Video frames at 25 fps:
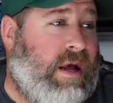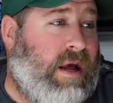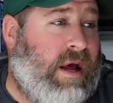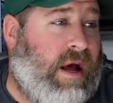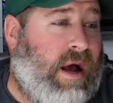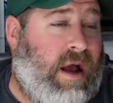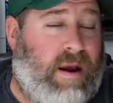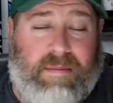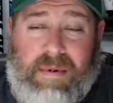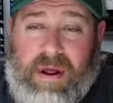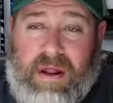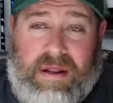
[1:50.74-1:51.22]

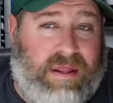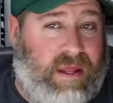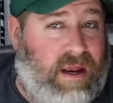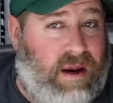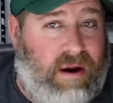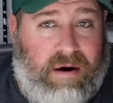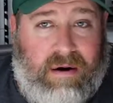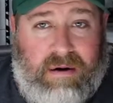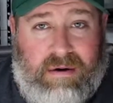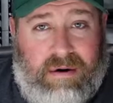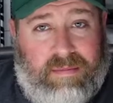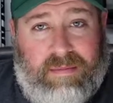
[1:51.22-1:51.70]
I'm not
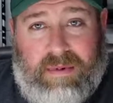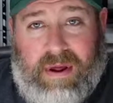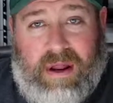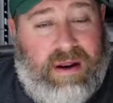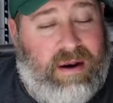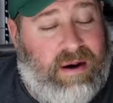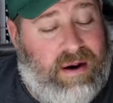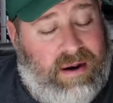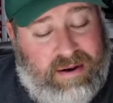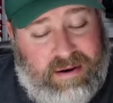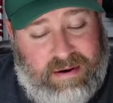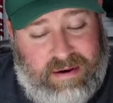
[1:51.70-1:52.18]
there. I'm not
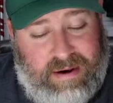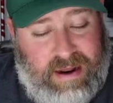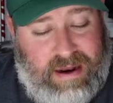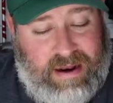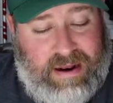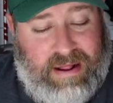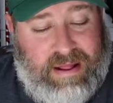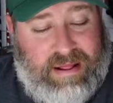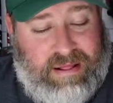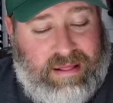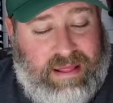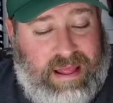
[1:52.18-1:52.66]
in
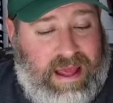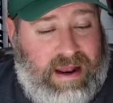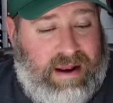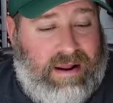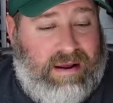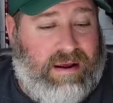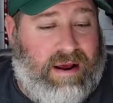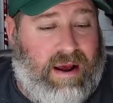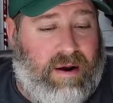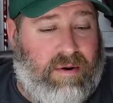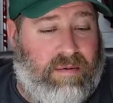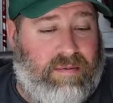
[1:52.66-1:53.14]

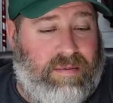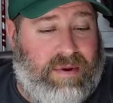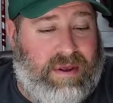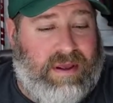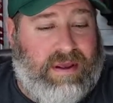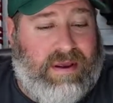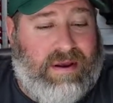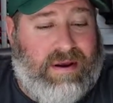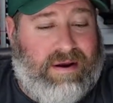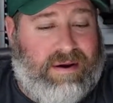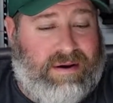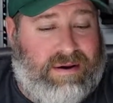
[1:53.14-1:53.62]
Atlanta. I will
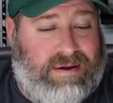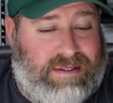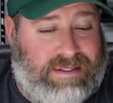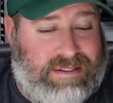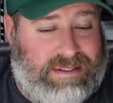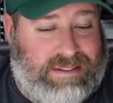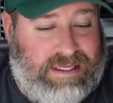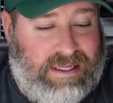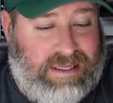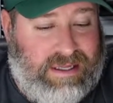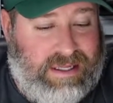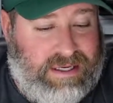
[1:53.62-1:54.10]
be
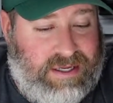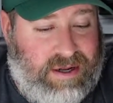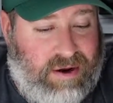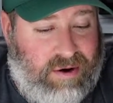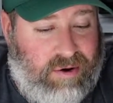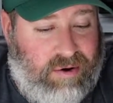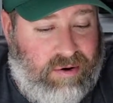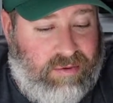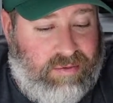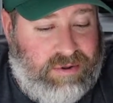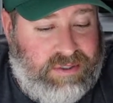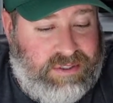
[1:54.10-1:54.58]
still at
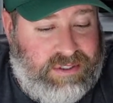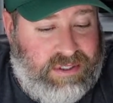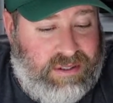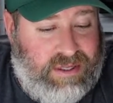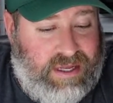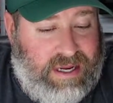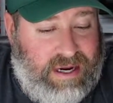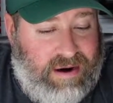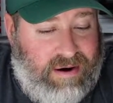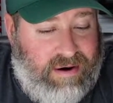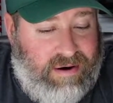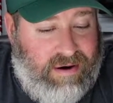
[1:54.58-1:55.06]
home or still
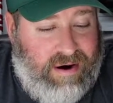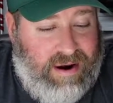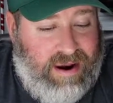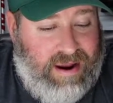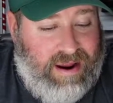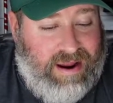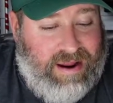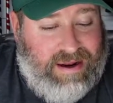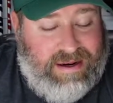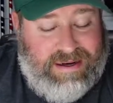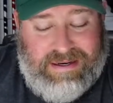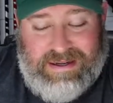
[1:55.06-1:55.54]
here
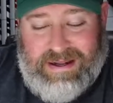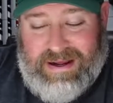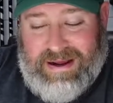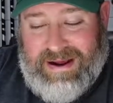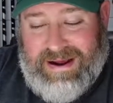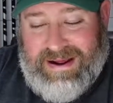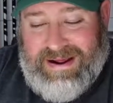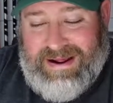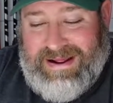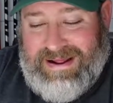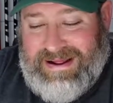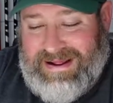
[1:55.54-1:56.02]
and
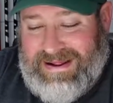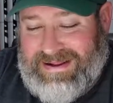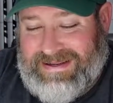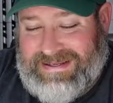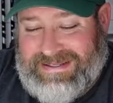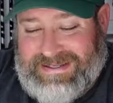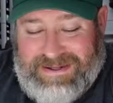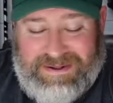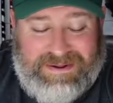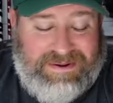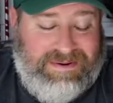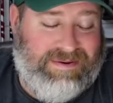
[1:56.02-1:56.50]

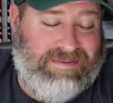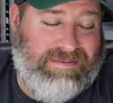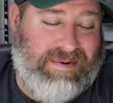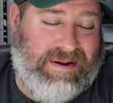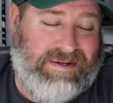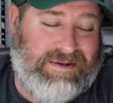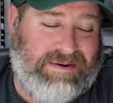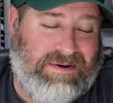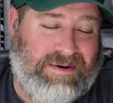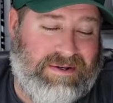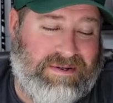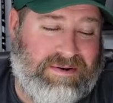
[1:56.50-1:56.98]
still in
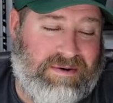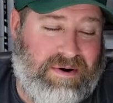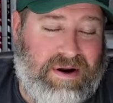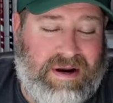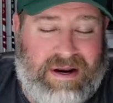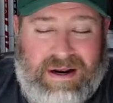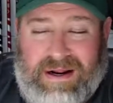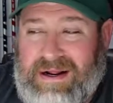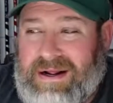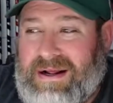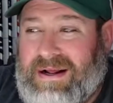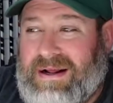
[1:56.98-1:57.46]
Metro
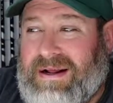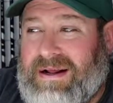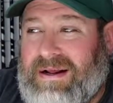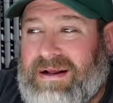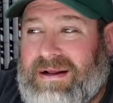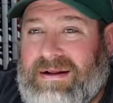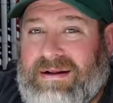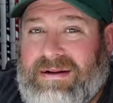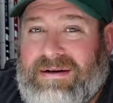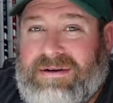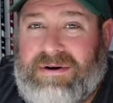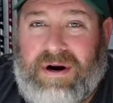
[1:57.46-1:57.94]
Detroit
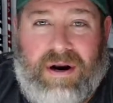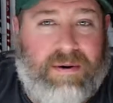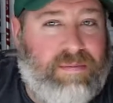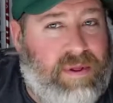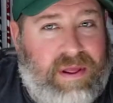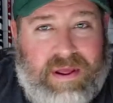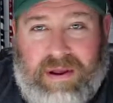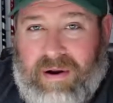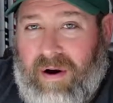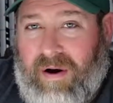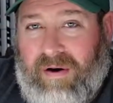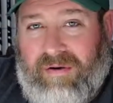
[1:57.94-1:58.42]
trying to
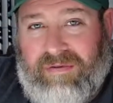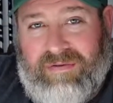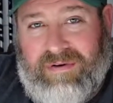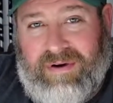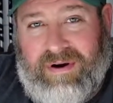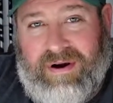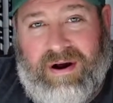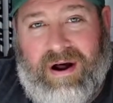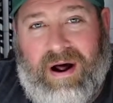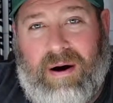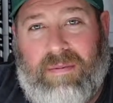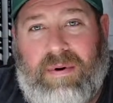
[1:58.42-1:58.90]
play golf.
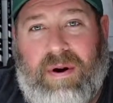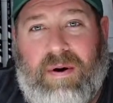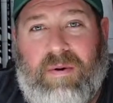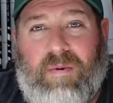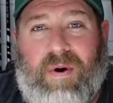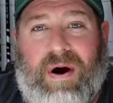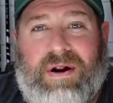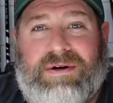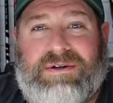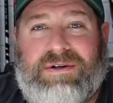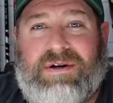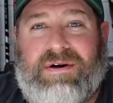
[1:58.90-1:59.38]
I'll probably
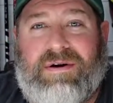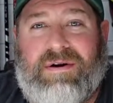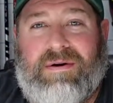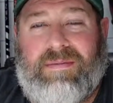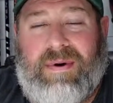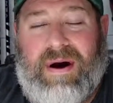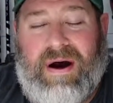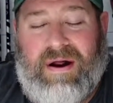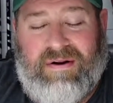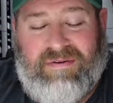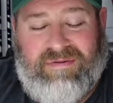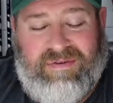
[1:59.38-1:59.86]
watch a good
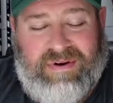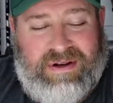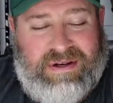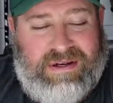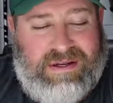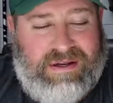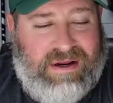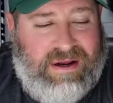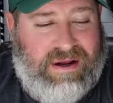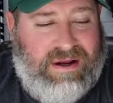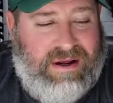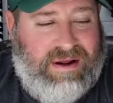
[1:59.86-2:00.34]
amount of
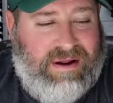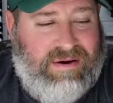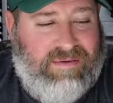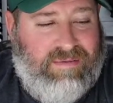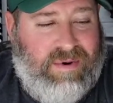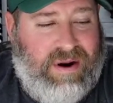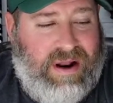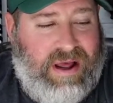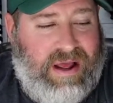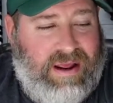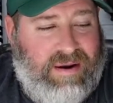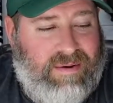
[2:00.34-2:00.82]
it
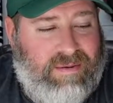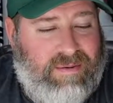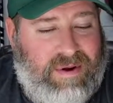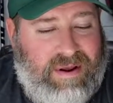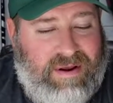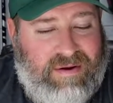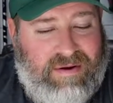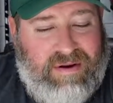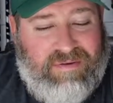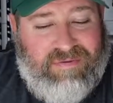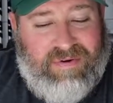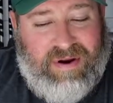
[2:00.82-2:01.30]

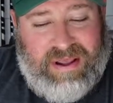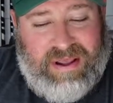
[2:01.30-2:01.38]
if I